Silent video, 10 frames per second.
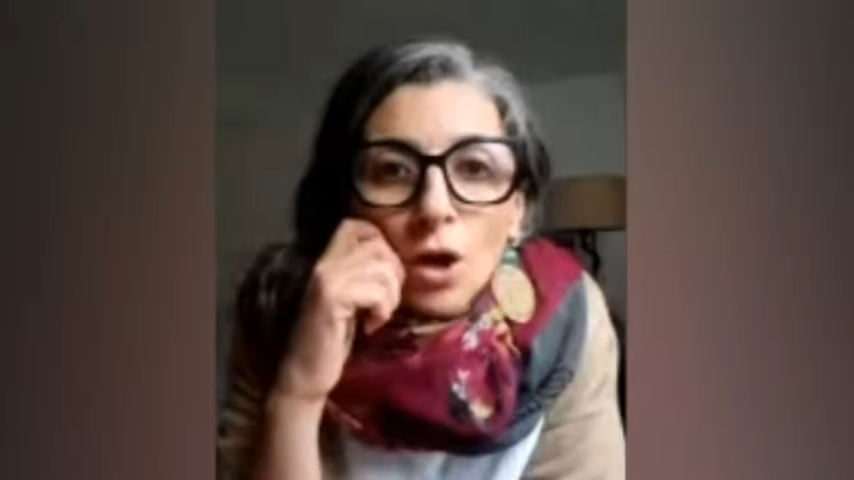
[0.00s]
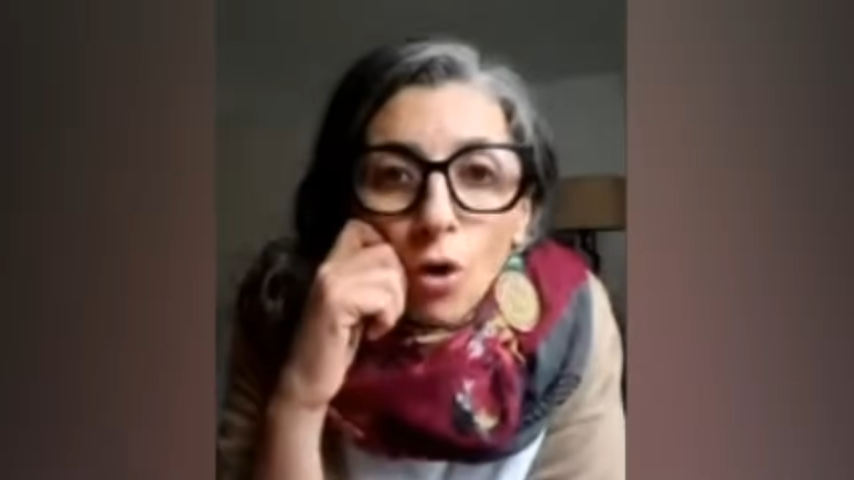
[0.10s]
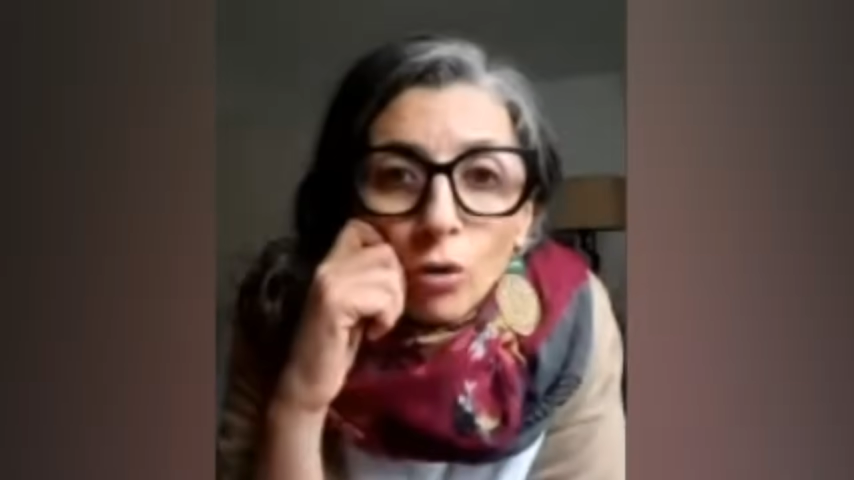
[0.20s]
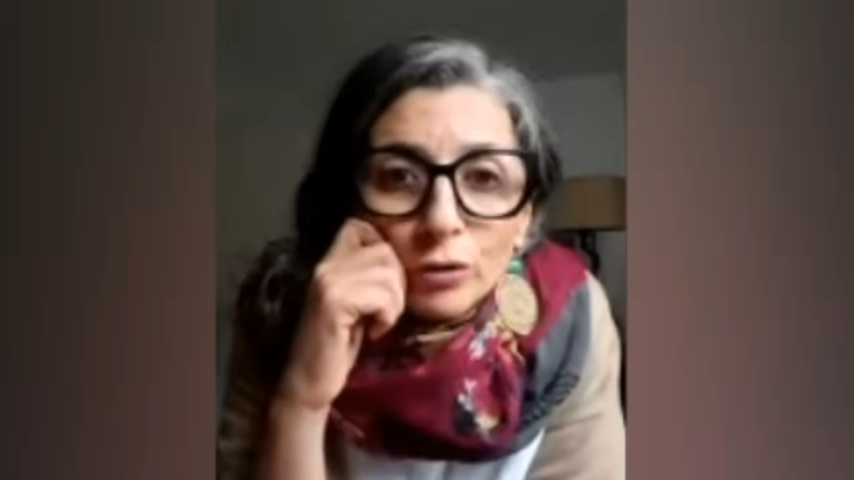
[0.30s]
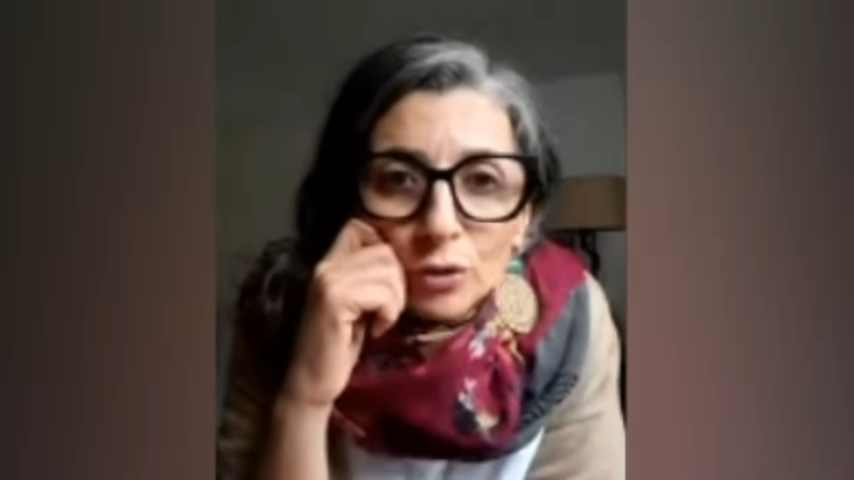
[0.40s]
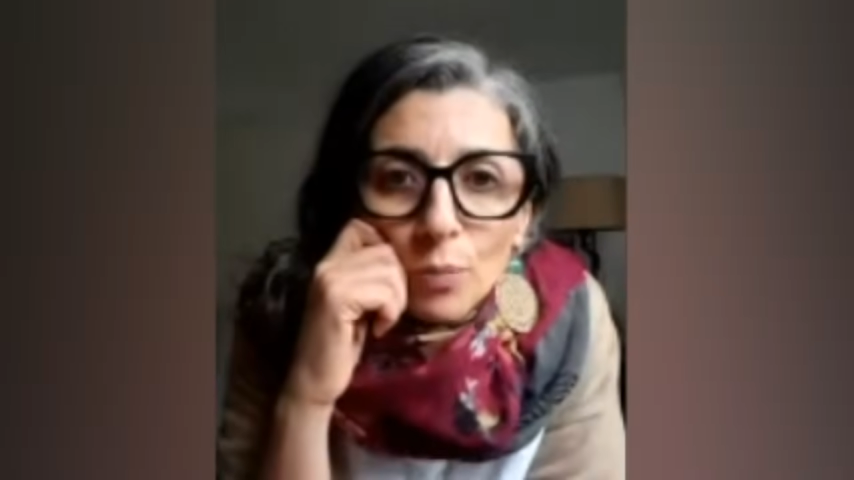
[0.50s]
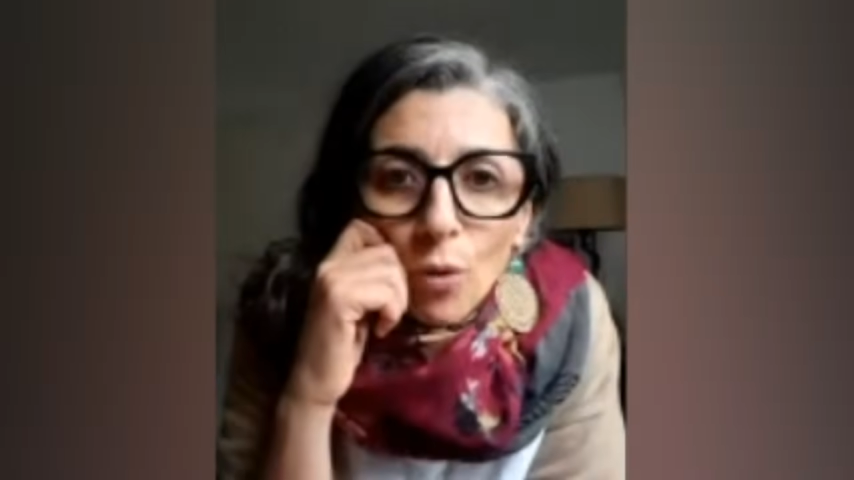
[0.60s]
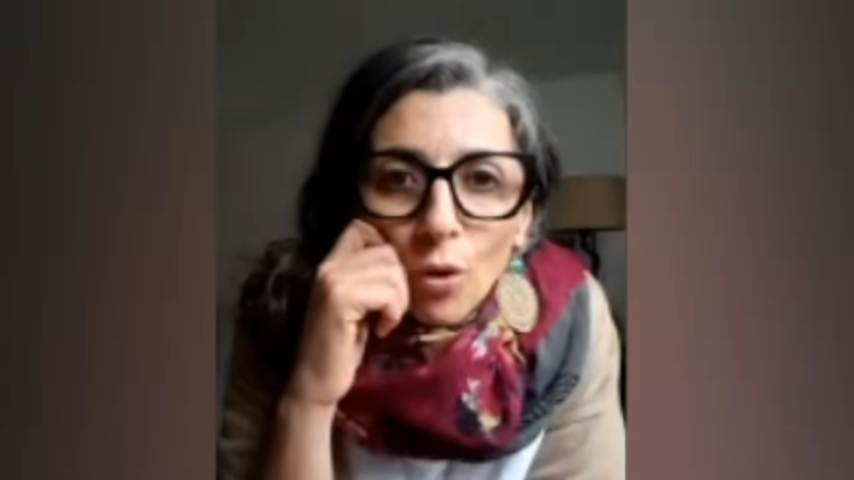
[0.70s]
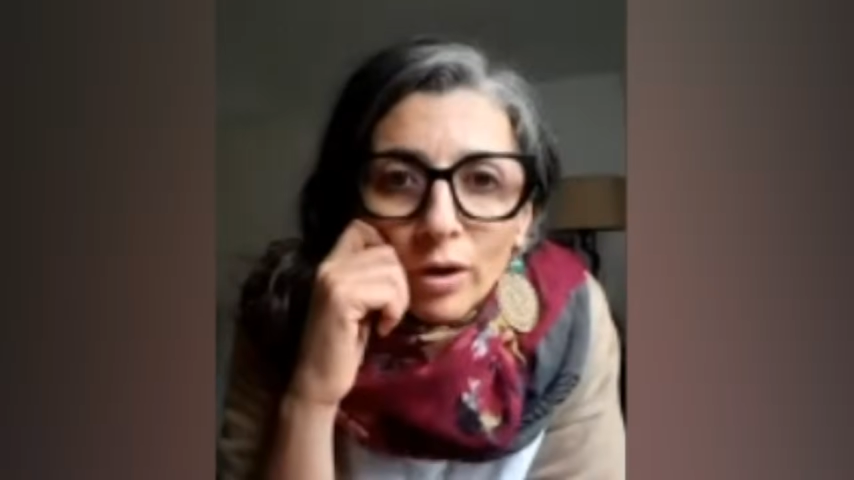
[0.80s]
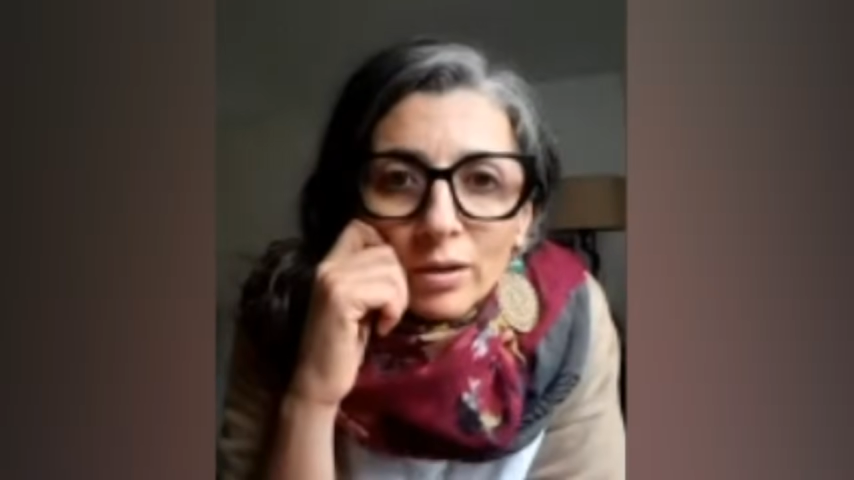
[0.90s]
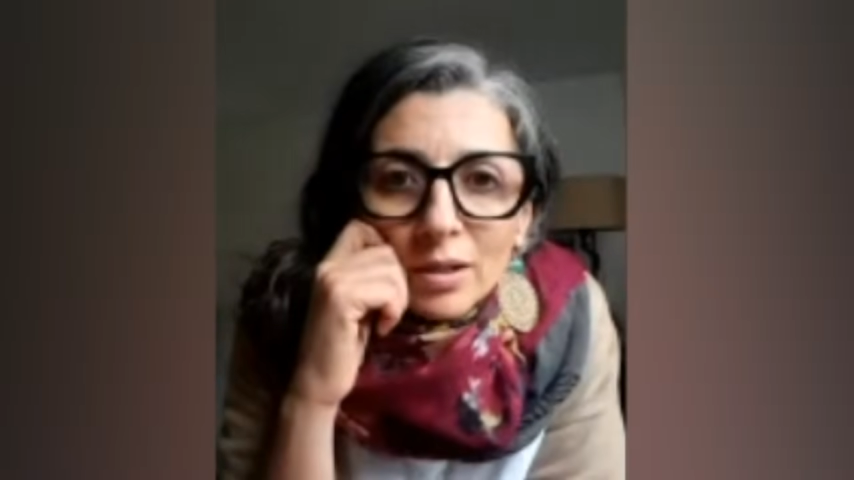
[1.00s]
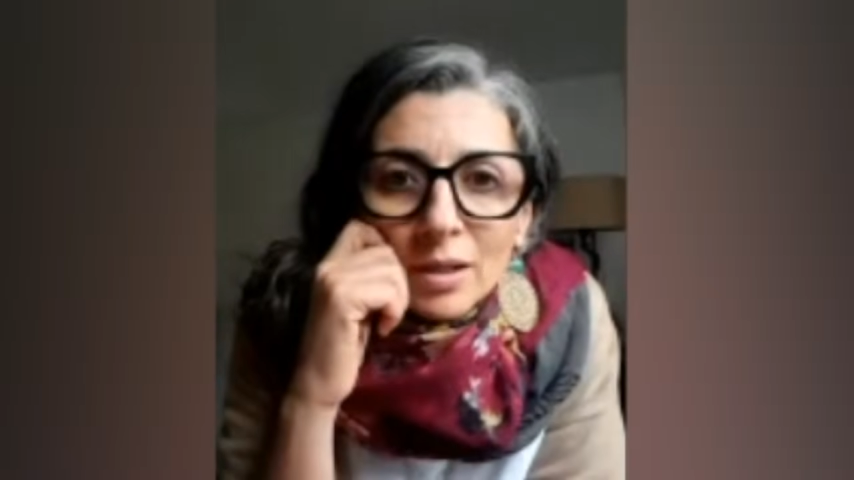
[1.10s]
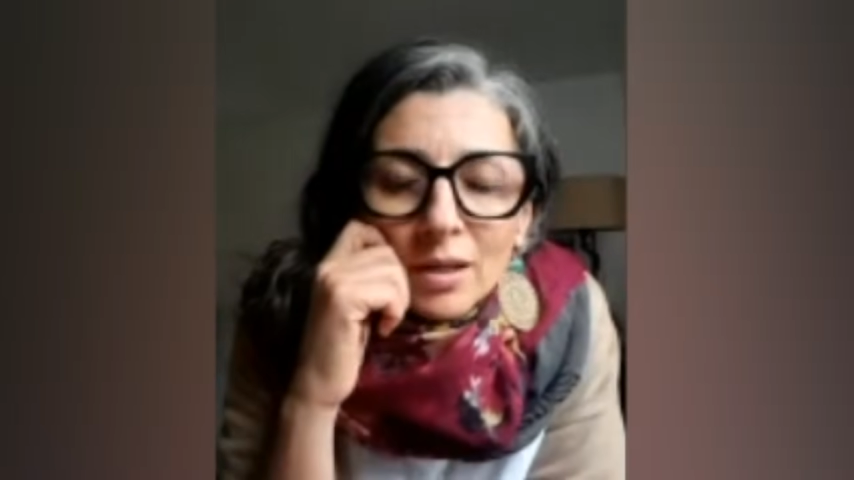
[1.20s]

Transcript: All the more,